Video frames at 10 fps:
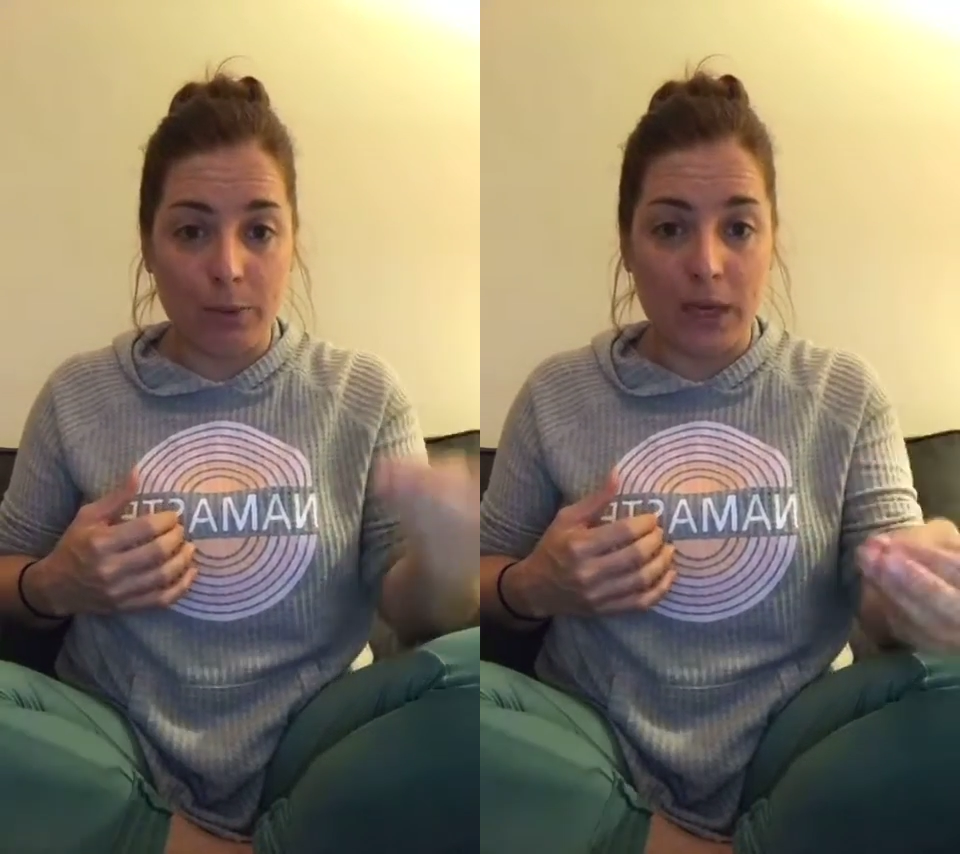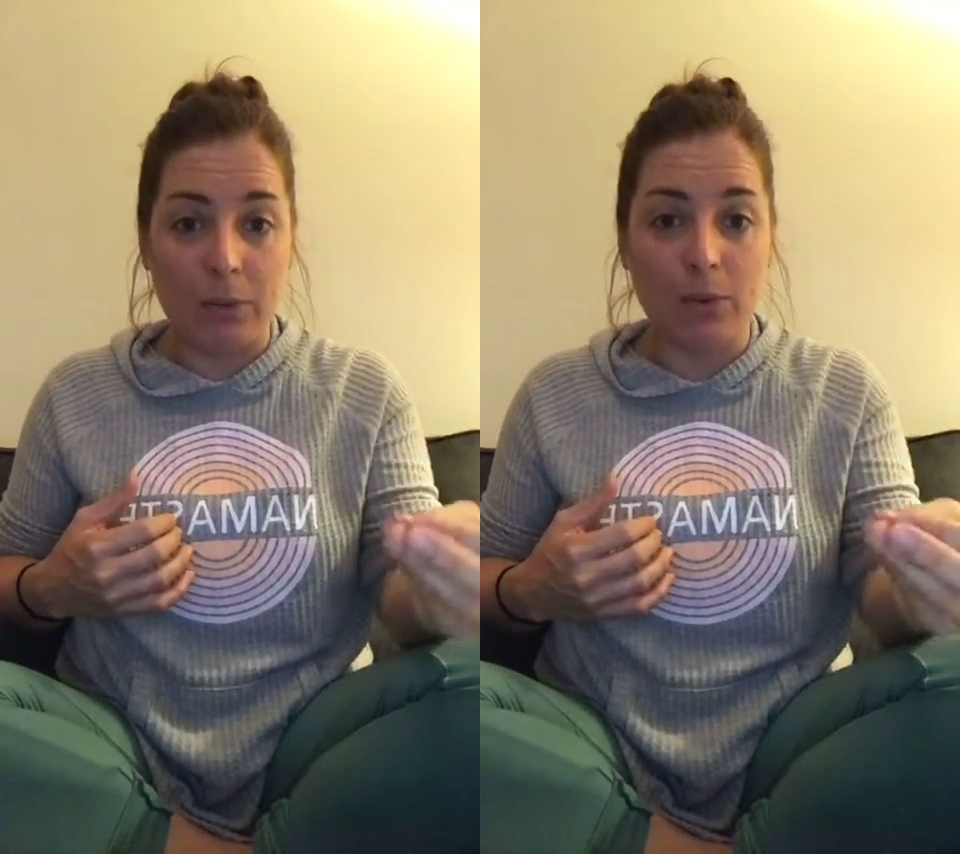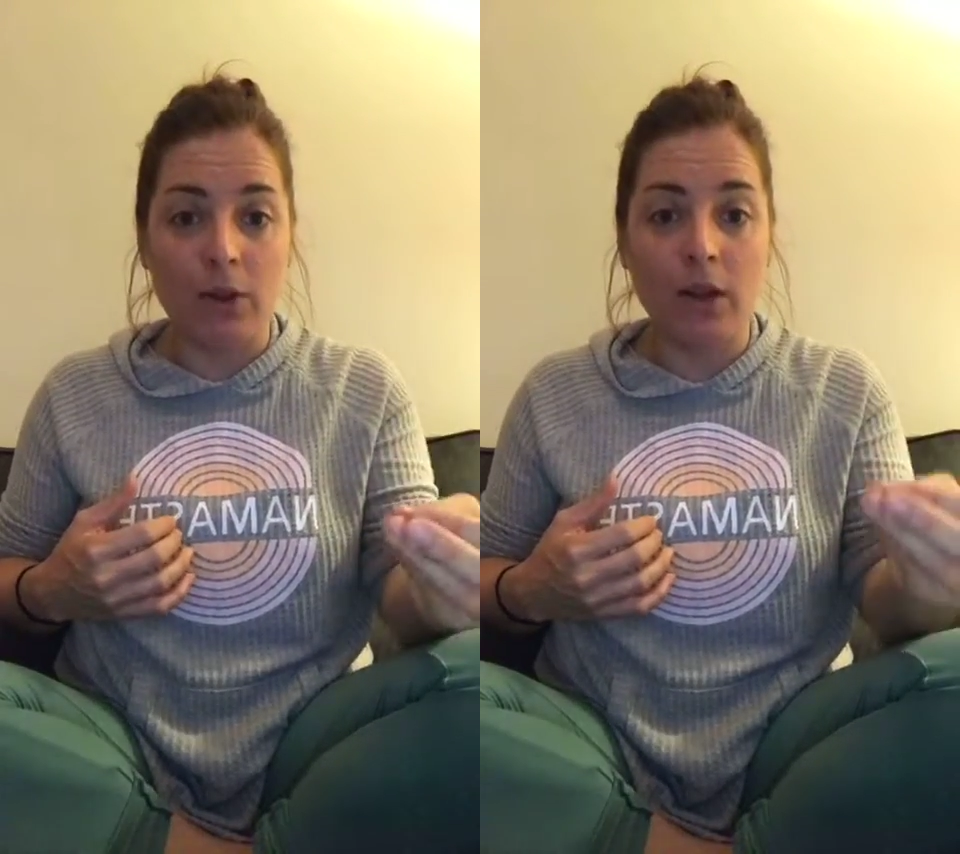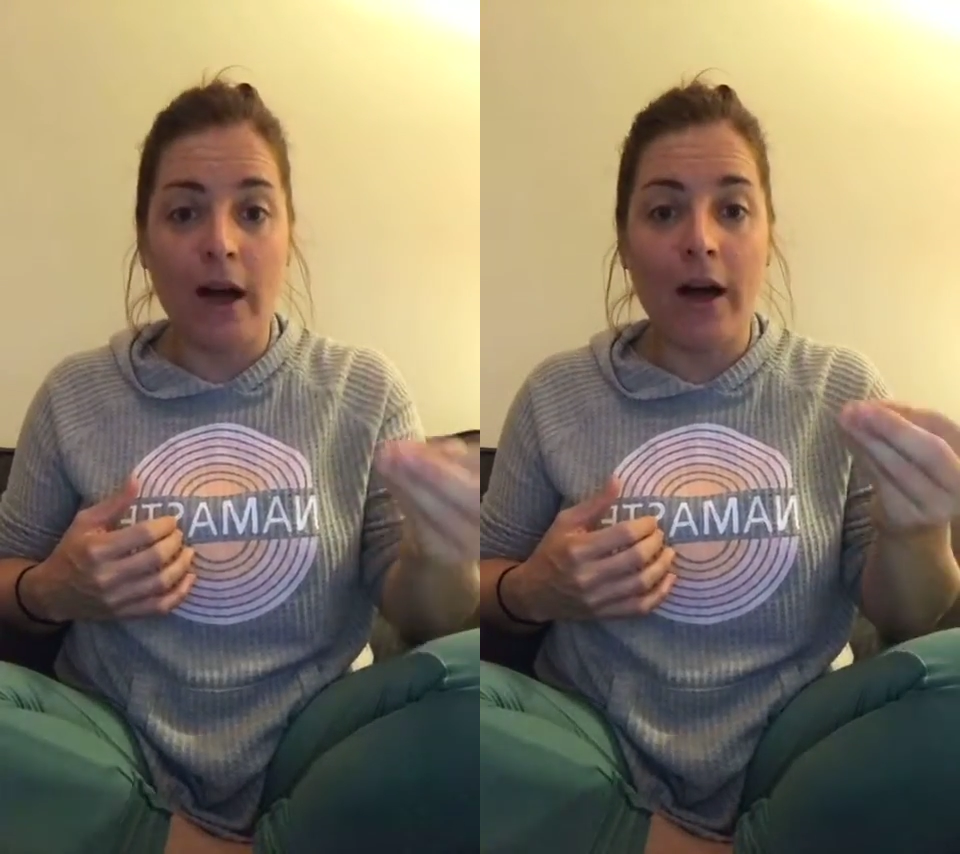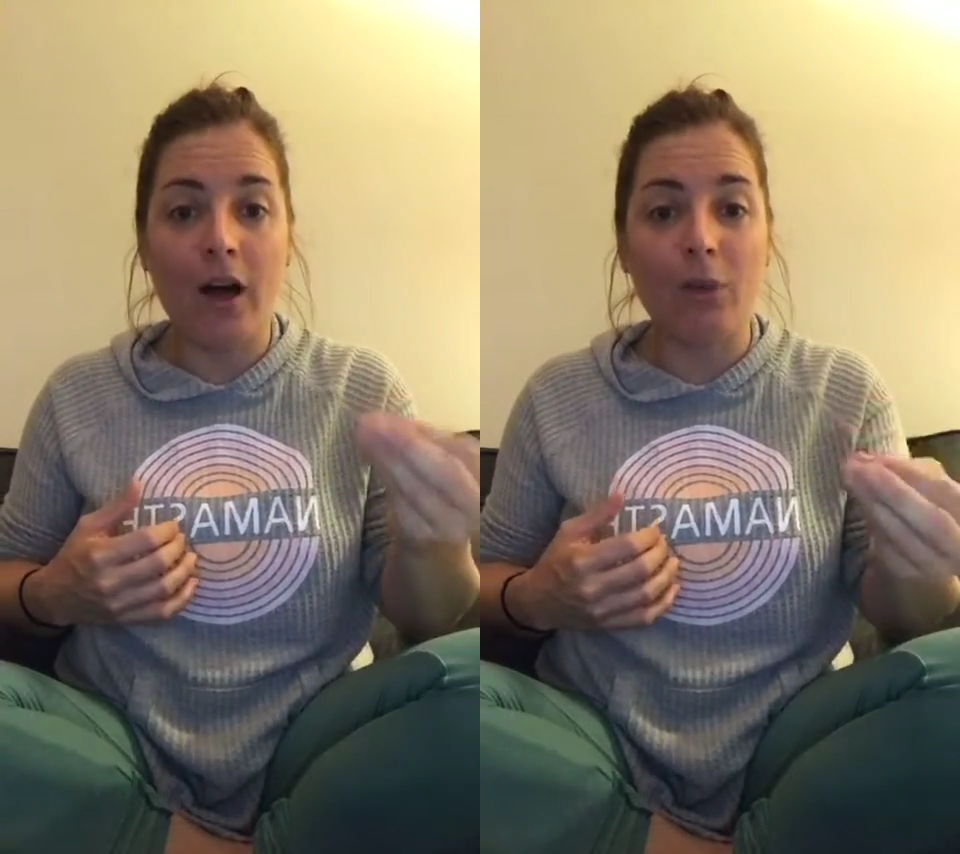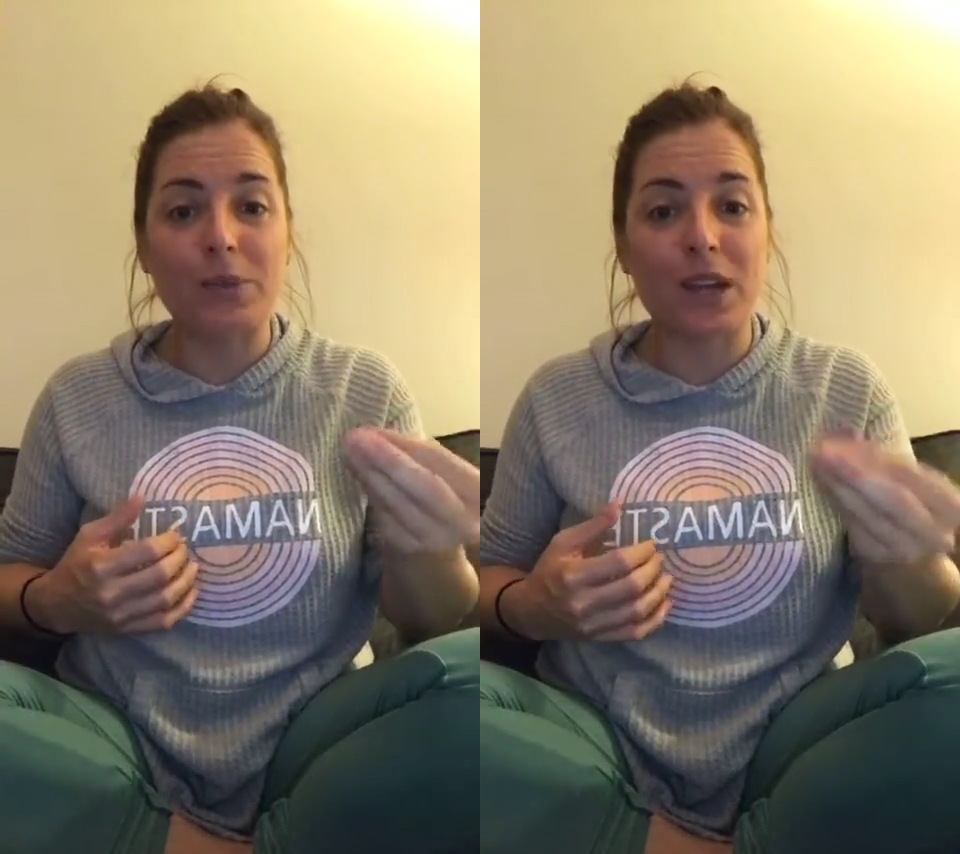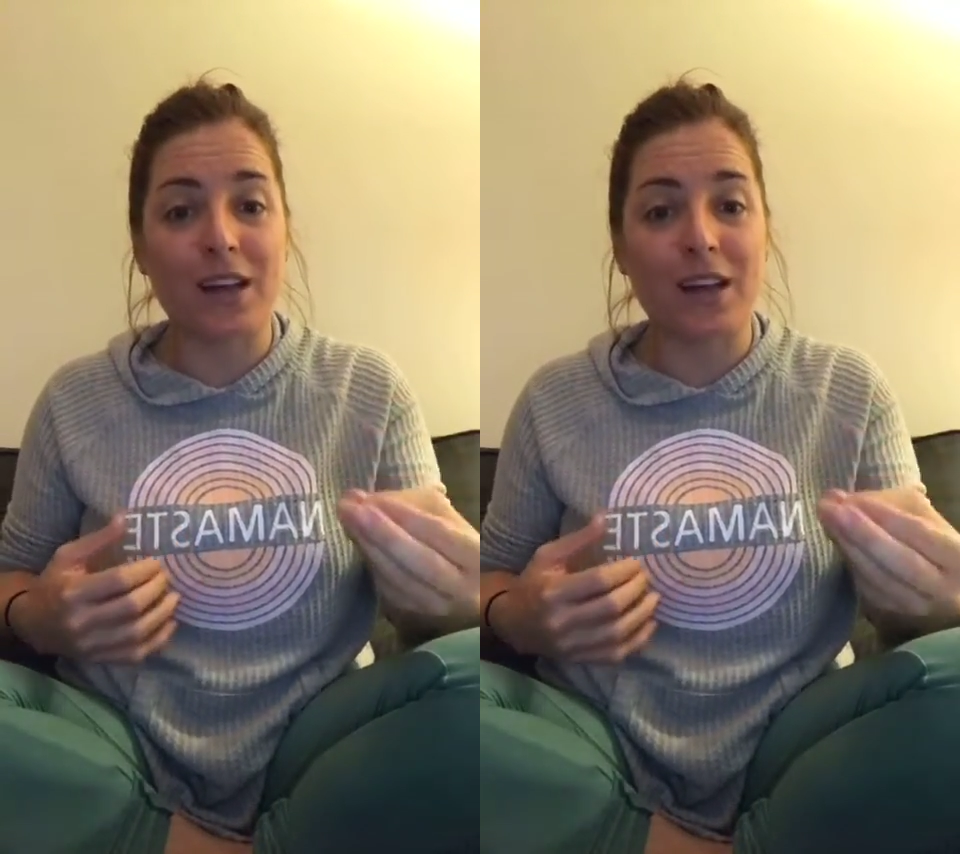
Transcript: people helps